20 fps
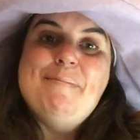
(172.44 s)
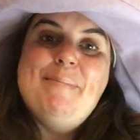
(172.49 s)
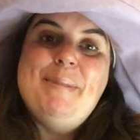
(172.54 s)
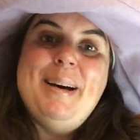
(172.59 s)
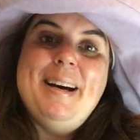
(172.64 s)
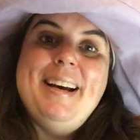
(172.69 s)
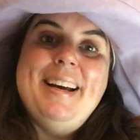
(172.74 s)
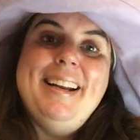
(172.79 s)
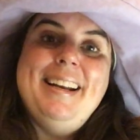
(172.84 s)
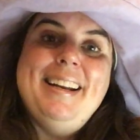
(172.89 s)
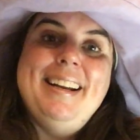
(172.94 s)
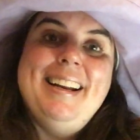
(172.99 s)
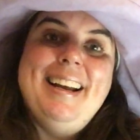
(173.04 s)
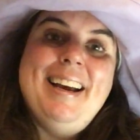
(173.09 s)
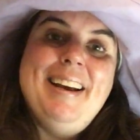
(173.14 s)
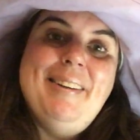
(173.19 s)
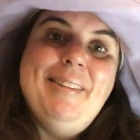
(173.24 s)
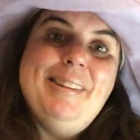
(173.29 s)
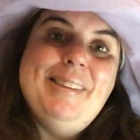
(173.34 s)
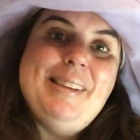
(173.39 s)
But
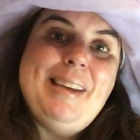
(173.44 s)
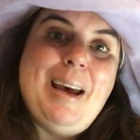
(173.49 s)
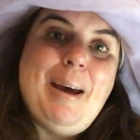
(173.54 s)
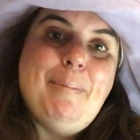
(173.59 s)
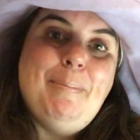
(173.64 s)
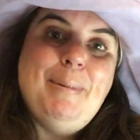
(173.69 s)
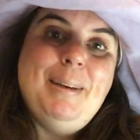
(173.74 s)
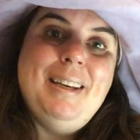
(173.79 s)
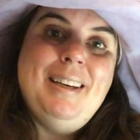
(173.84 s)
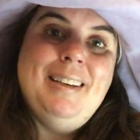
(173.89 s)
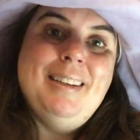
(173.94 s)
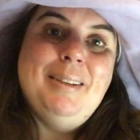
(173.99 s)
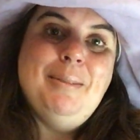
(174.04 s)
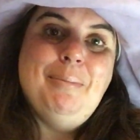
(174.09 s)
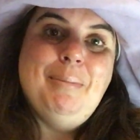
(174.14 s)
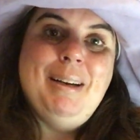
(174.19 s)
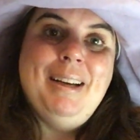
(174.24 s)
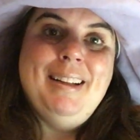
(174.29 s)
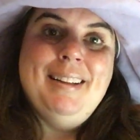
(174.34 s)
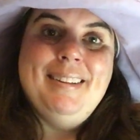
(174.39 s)
I was happy in
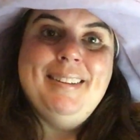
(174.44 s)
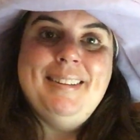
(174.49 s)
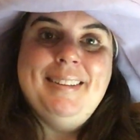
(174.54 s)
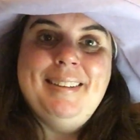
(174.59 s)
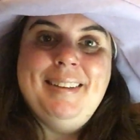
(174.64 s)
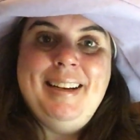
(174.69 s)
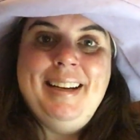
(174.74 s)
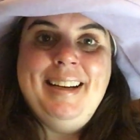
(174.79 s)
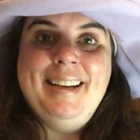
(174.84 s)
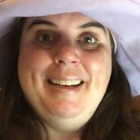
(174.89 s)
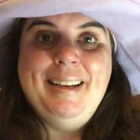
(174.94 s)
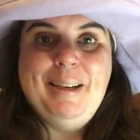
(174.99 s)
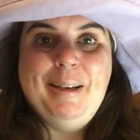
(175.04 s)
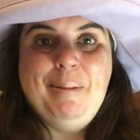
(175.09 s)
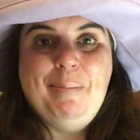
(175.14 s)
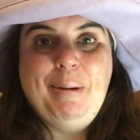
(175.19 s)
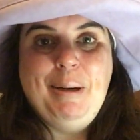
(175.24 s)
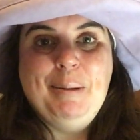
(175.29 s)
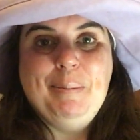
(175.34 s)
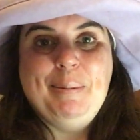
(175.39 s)
my little
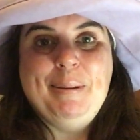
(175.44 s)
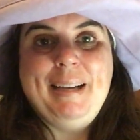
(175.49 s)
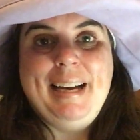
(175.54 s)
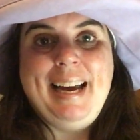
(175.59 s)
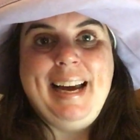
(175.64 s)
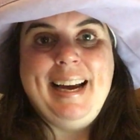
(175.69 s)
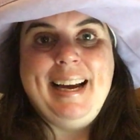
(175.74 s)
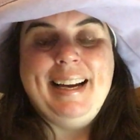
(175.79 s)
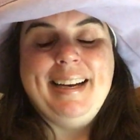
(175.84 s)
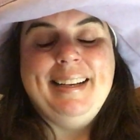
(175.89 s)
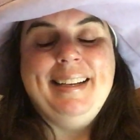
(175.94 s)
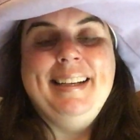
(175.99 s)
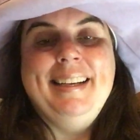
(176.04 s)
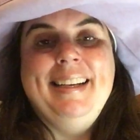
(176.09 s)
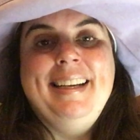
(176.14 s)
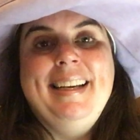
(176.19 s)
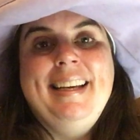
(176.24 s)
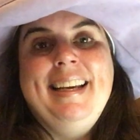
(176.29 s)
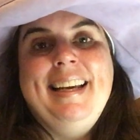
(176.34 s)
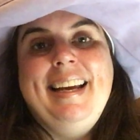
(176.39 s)
purple hat
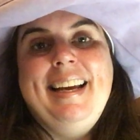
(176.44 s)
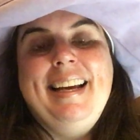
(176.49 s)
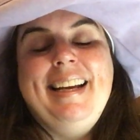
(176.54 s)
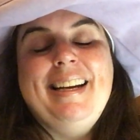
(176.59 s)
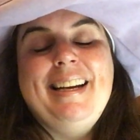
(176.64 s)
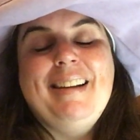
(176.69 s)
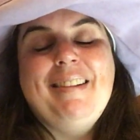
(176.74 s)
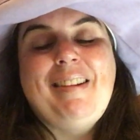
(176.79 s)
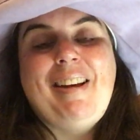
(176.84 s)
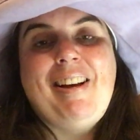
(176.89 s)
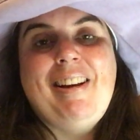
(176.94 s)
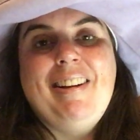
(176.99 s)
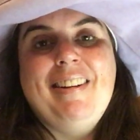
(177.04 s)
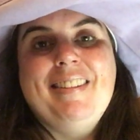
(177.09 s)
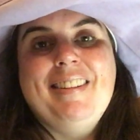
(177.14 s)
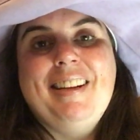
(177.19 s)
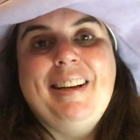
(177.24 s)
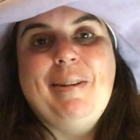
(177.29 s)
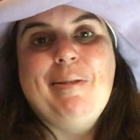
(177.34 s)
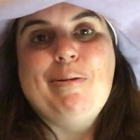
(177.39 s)
and I
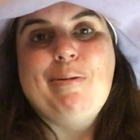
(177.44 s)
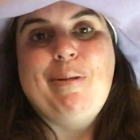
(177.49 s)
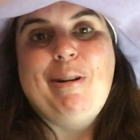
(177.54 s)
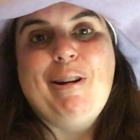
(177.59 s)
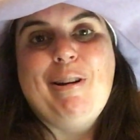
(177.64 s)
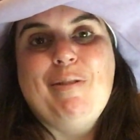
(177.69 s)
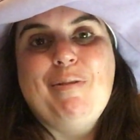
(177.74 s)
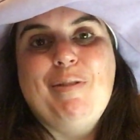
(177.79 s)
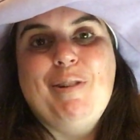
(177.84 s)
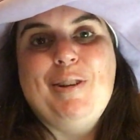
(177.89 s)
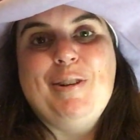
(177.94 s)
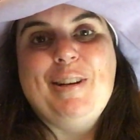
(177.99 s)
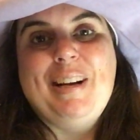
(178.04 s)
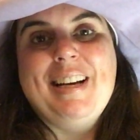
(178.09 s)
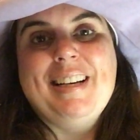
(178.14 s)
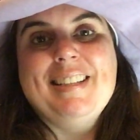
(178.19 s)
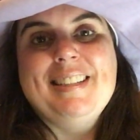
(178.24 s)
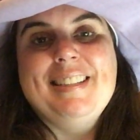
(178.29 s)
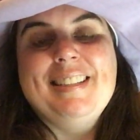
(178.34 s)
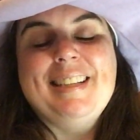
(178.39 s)
thought that I would wear it for you
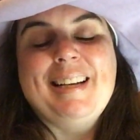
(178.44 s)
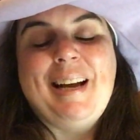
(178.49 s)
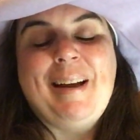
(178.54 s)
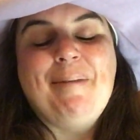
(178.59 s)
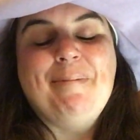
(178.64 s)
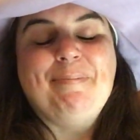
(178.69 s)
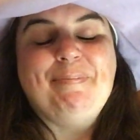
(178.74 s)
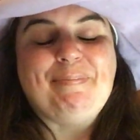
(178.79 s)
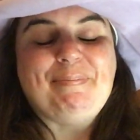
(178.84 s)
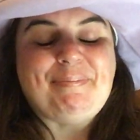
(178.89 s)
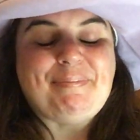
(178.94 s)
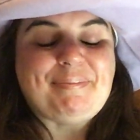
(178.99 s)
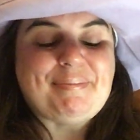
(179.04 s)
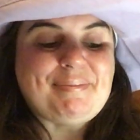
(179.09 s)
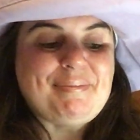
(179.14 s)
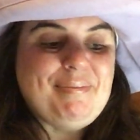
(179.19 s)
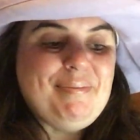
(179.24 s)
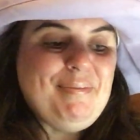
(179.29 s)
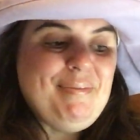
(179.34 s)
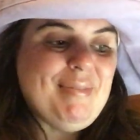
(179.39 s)
guys tonight.
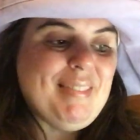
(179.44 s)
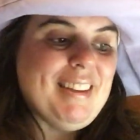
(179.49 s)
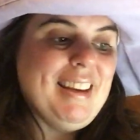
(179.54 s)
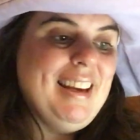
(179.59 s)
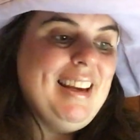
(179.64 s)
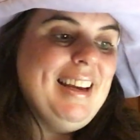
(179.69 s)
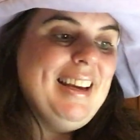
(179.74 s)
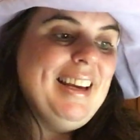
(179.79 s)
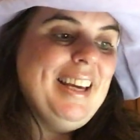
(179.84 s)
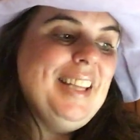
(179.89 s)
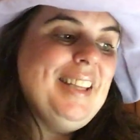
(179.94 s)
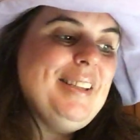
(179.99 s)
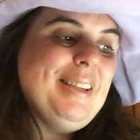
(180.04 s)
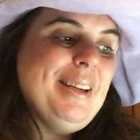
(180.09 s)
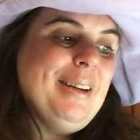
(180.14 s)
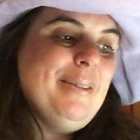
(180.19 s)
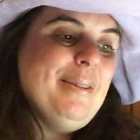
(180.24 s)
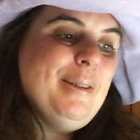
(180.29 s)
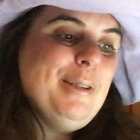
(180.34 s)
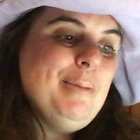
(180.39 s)
And
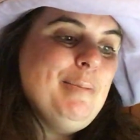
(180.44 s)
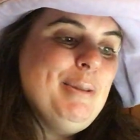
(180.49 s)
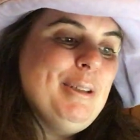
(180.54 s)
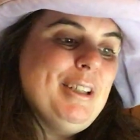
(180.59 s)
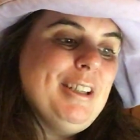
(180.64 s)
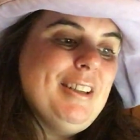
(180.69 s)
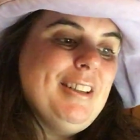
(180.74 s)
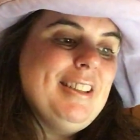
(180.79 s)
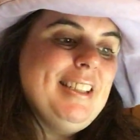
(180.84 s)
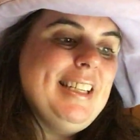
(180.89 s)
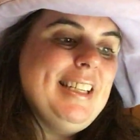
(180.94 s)
Sarah's book